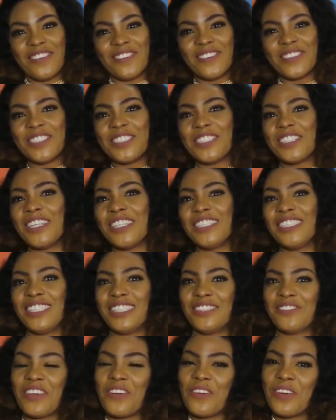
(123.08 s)
people to
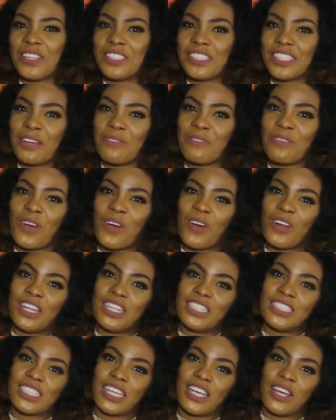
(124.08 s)
notice me was
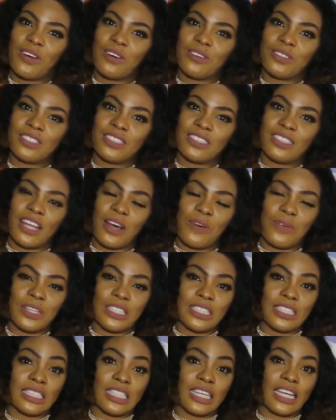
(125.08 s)
College Girls that we
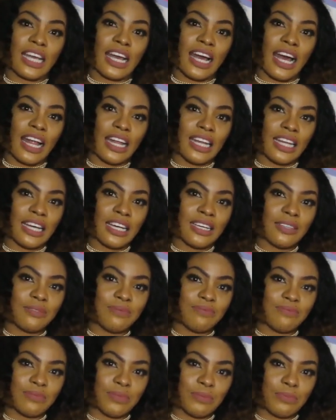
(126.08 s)
did in Ghana,
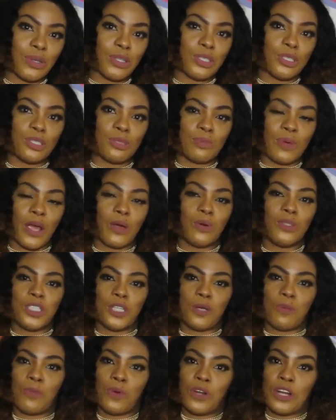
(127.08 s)
produced by
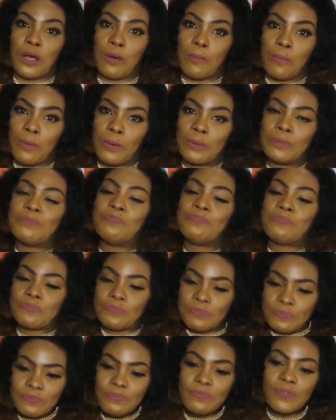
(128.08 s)
Uche Mbonabo.
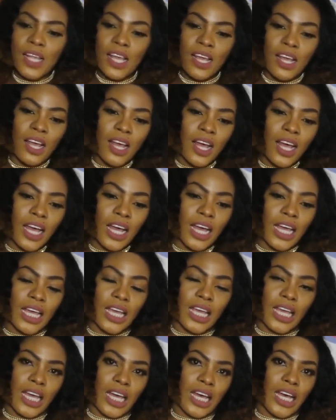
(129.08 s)

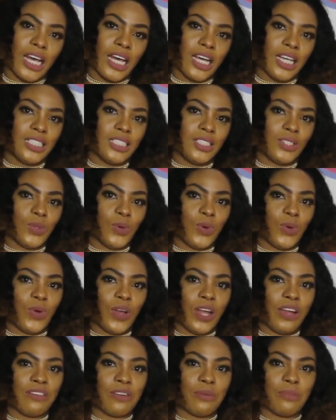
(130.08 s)
Yeah, so
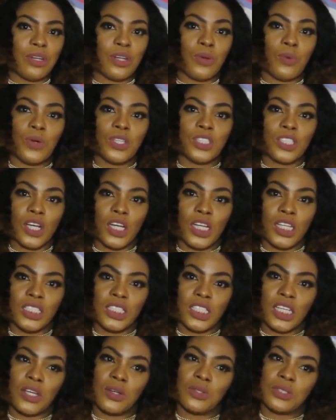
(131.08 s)
everybody watched
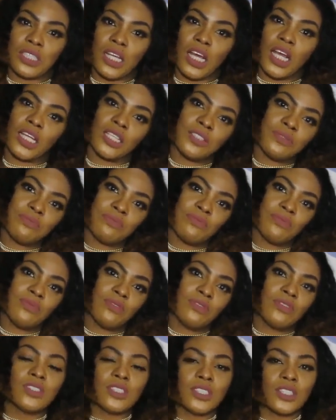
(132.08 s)
College Girls, and
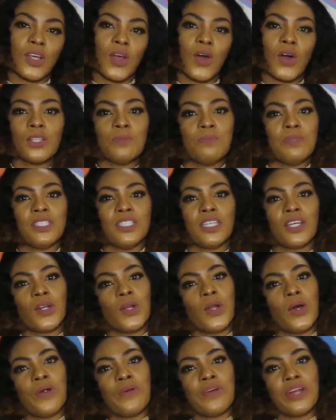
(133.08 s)
to God be the
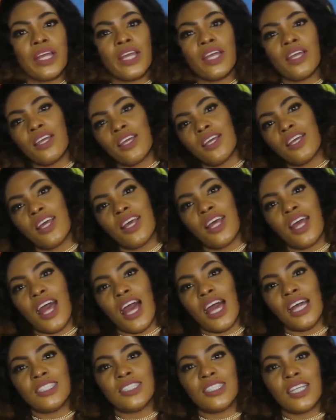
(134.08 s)
glory,
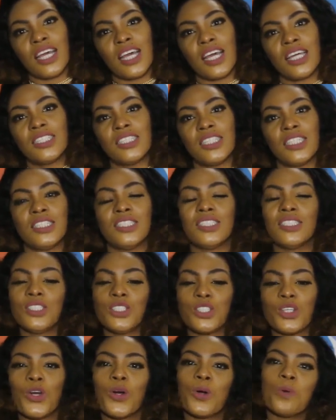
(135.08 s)
I started getting
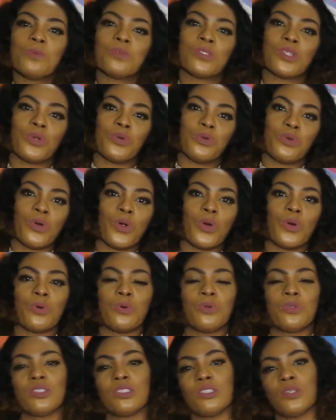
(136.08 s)
jobs and
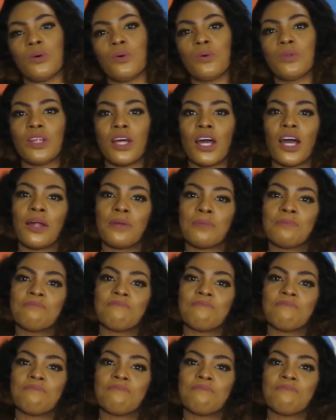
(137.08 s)
roles and all that.